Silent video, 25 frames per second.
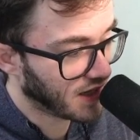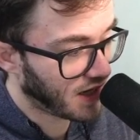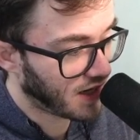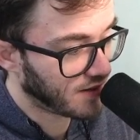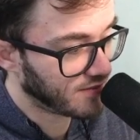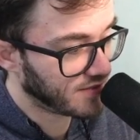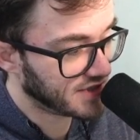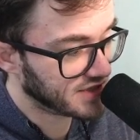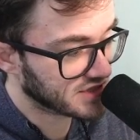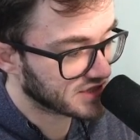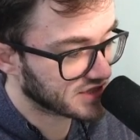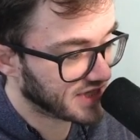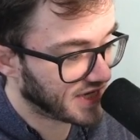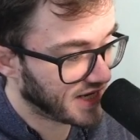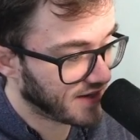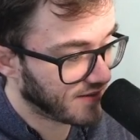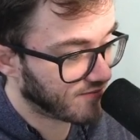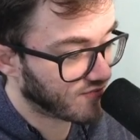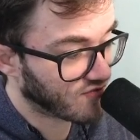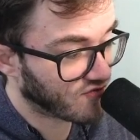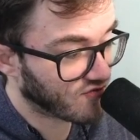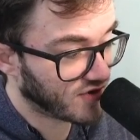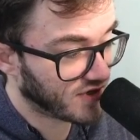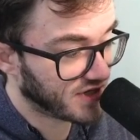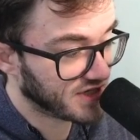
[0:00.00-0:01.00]
I mean, it stayed
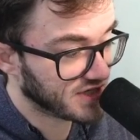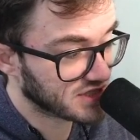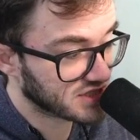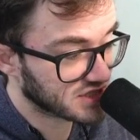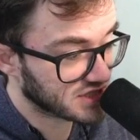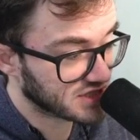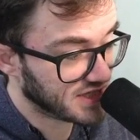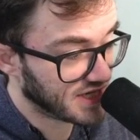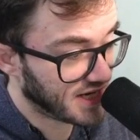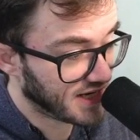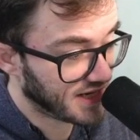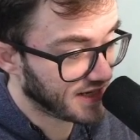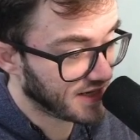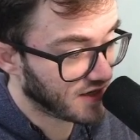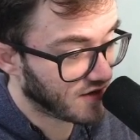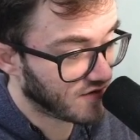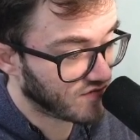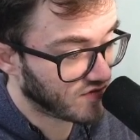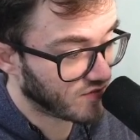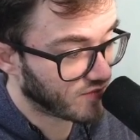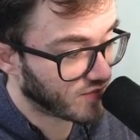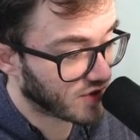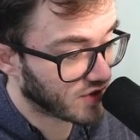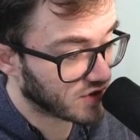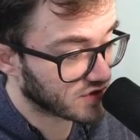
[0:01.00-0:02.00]
pretty steady over
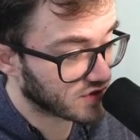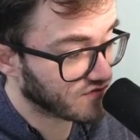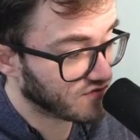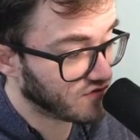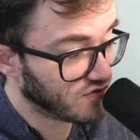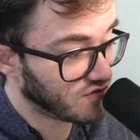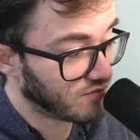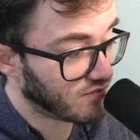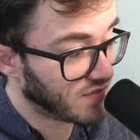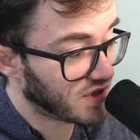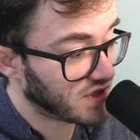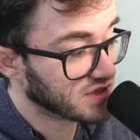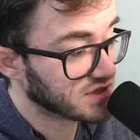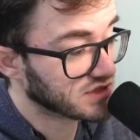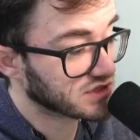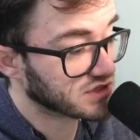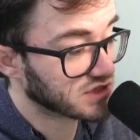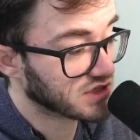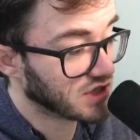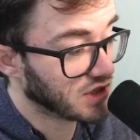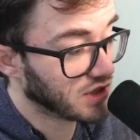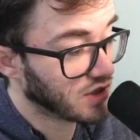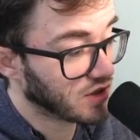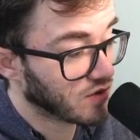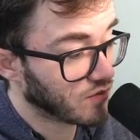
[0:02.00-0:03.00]
the past few months,
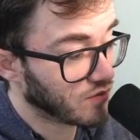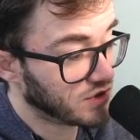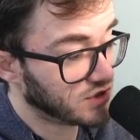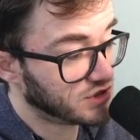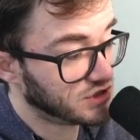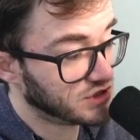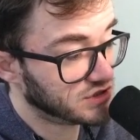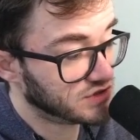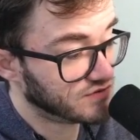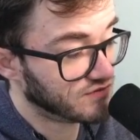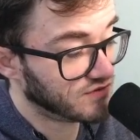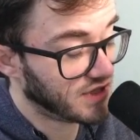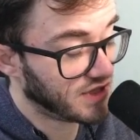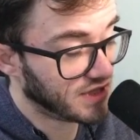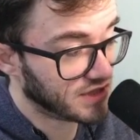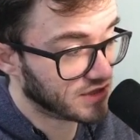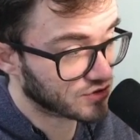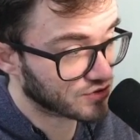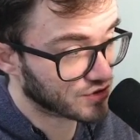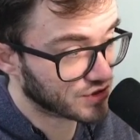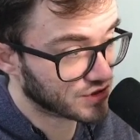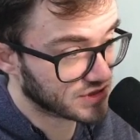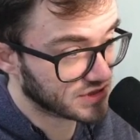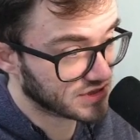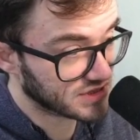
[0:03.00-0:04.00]
which is really
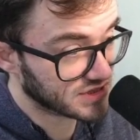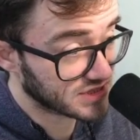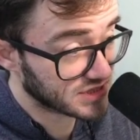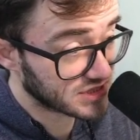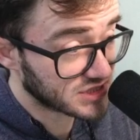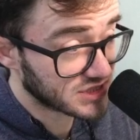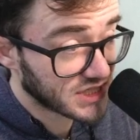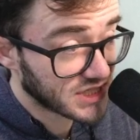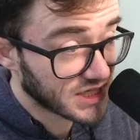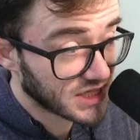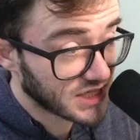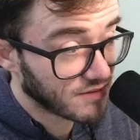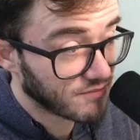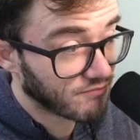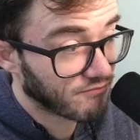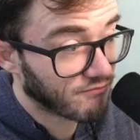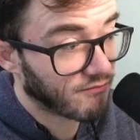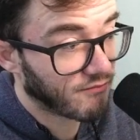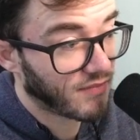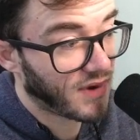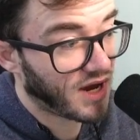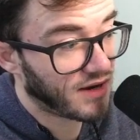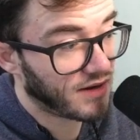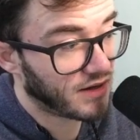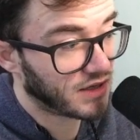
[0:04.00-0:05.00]
interesting to see.
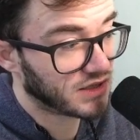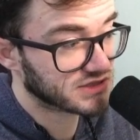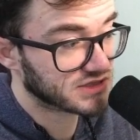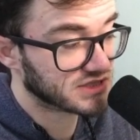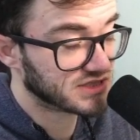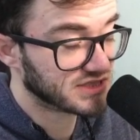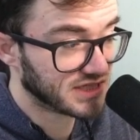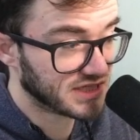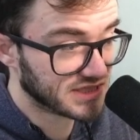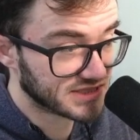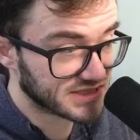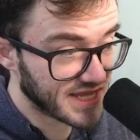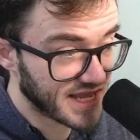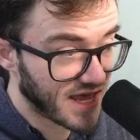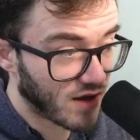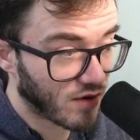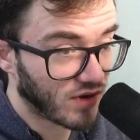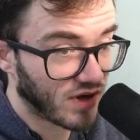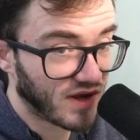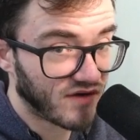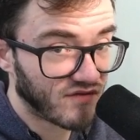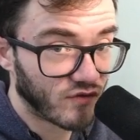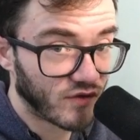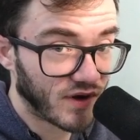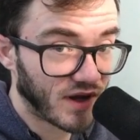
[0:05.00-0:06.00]
And as I said, it's now
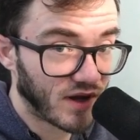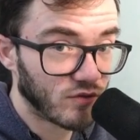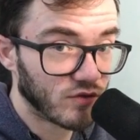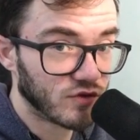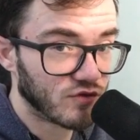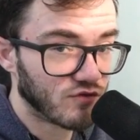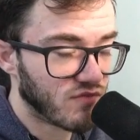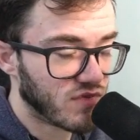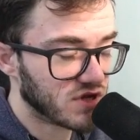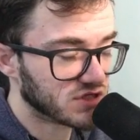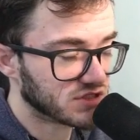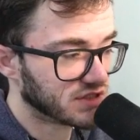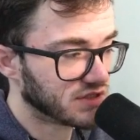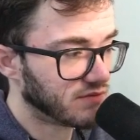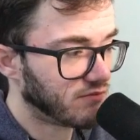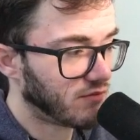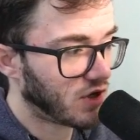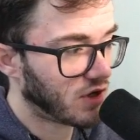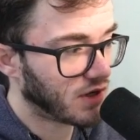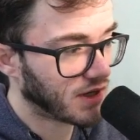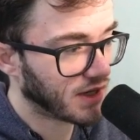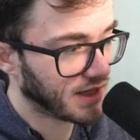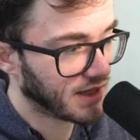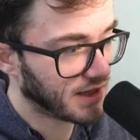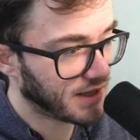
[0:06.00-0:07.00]
leveled out with the rest of the
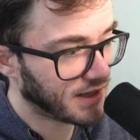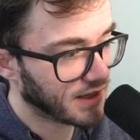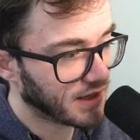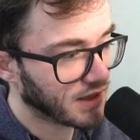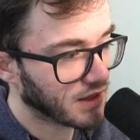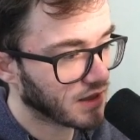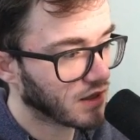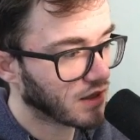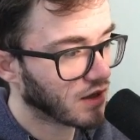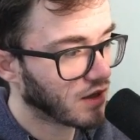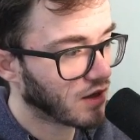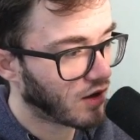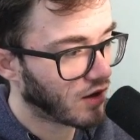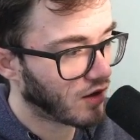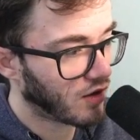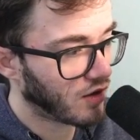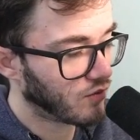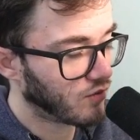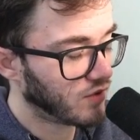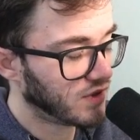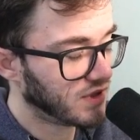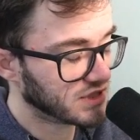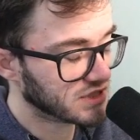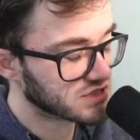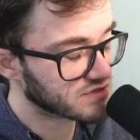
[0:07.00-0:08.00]
market. I
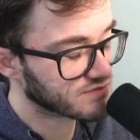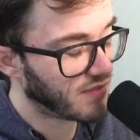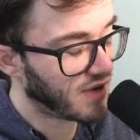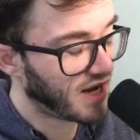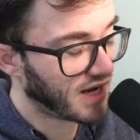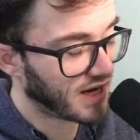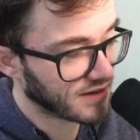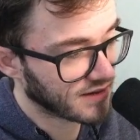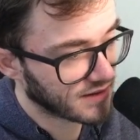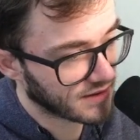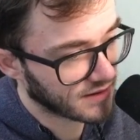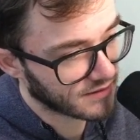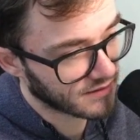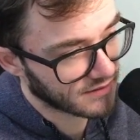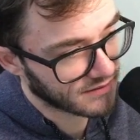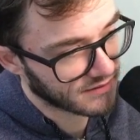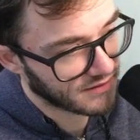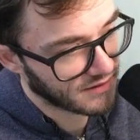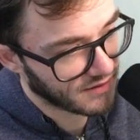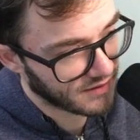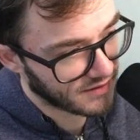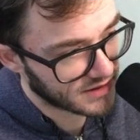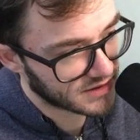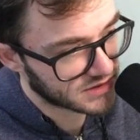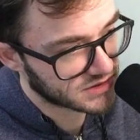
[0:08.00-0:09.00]
would expect
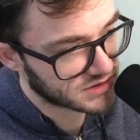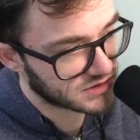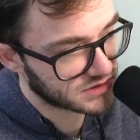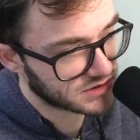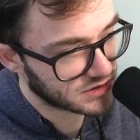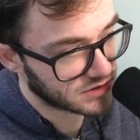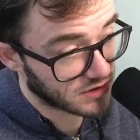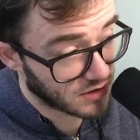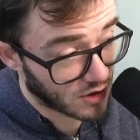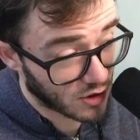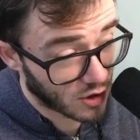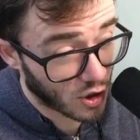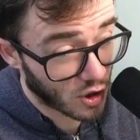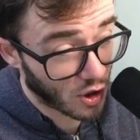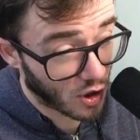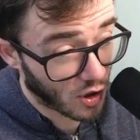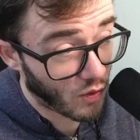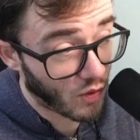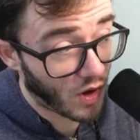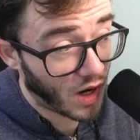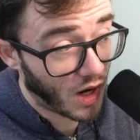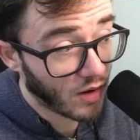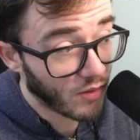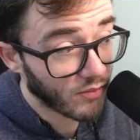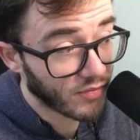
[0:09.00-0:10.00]
this to
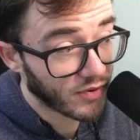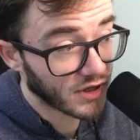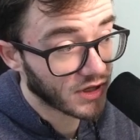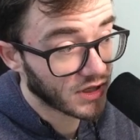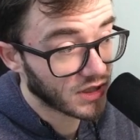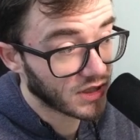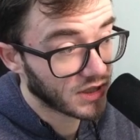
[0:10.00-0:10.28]
go up.